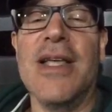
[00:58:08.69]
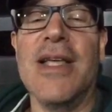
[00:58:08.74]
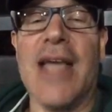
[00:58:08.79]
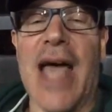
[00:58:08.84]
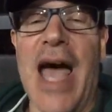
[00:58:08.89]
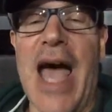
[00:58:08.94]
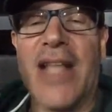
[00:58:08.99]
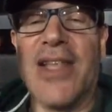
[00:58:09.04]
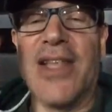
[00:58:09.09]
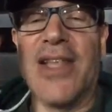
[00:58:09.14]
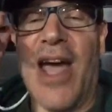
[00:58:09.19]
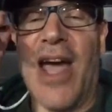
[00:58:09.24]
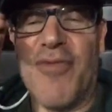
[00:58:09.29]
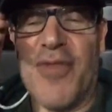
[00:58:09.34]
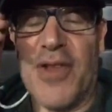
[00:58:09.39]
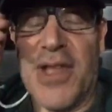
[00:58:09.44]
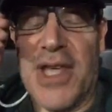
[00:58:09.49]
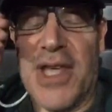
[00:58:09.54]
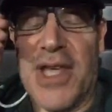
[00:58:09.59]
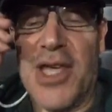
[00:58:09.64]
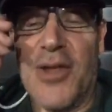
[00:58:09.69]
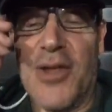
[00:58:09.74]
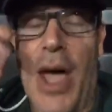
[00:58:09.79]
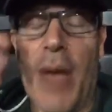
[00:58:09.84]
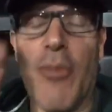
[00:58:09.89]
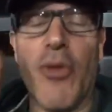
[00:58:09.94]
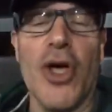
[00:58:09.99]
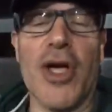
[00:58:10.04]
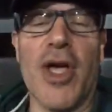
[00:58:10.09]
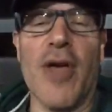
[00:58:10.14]
Yeah, definitely, Keith.
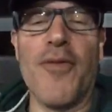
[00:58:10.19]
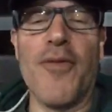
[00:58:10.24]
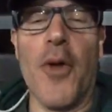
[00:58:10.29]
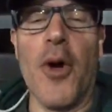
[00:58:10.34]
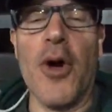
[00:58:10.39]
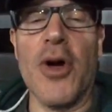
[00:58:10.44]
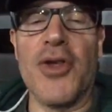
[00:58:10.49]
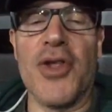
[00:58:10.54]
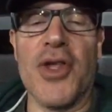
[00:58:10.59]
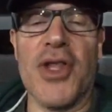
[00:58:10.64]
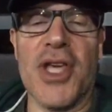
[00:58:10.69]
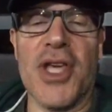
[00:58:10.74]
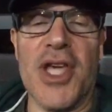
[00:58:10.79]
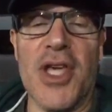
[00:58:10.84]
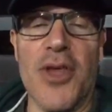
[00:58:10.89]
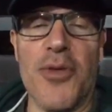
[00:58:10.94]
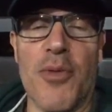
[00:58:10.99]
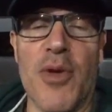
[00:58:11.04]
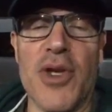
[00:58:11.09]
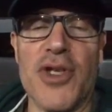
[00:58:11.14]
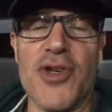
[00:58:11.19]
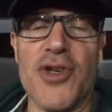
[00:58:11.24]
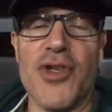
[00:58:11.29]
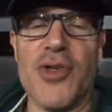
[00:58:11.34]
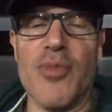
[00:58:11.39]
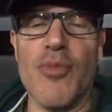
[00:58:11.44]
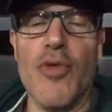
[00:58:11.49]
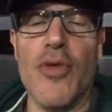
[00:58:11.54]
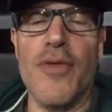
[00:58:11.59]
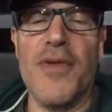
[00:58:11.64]
I'm looking forward to the Keith
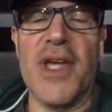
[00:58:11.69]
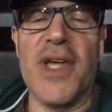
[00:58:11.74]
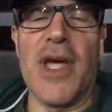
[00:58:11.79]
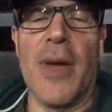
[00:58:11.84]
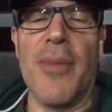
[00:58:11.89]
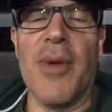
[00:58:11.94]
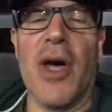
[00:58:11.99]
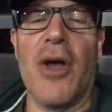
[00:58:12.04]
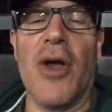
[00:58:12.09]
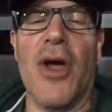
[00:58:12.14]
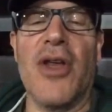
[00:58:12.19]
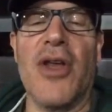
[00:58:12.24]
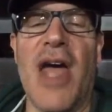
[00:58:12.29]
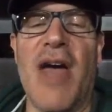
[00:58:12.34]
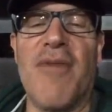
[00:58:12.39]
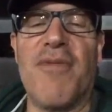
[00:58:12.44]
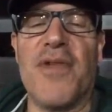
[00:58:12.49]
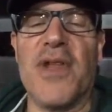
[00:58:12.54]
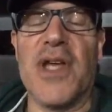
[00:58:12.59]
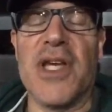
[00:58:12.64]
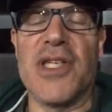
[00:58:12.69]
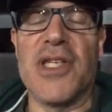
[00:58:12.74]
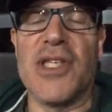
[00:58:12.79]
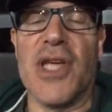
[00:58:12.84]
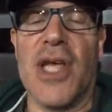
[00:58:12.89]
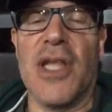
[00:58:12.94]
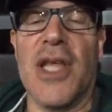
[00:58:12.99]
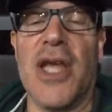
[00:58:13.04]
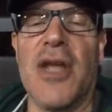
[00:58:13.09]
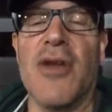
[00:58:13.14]
Richards movie coming out on Netflix
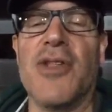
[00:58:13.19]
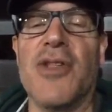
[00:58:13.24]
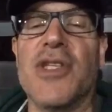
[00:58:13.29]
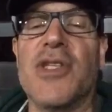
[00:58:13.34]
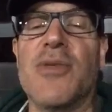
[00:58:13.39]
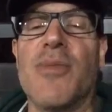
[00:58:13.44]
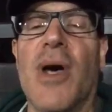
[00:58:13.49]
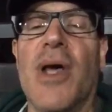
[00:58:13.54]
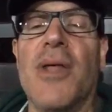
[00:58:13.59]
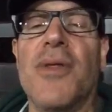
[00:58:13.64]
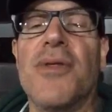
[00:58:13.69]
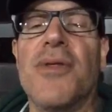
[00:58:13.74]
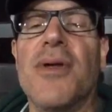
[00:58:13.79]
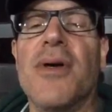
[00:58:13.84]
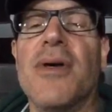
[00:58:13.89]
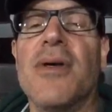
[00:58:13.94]
uh, later this month.